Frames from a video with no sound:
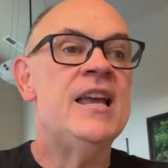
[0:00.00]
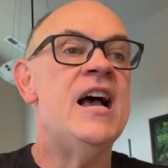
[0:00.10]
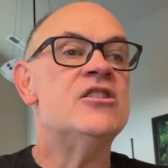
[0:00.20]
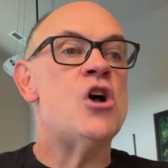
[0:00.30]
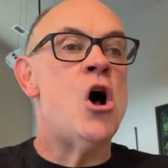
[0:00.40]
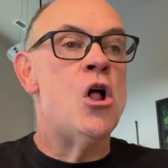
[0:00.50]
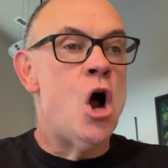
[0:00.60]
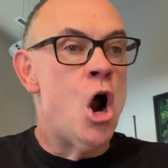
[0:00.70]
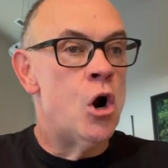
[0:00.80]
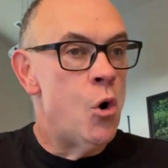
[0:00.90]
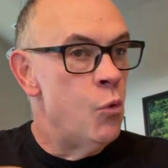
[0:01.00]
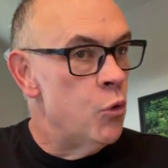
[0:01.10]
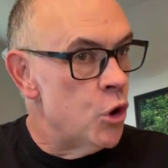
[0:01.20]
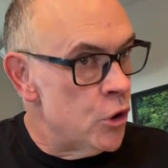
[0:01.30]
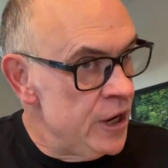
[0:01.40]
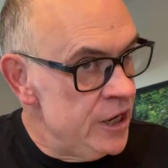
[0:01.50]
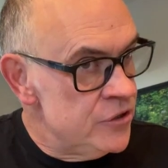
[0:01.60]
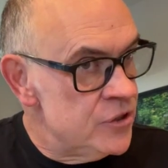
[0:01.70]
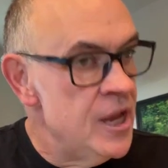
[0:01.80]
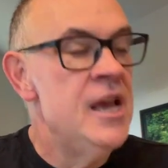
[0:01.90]
cast all our
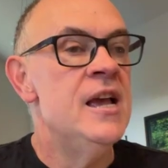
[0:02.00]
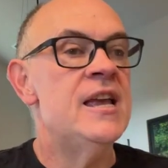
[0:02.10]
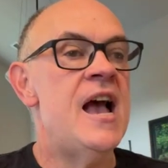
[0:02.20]
worries,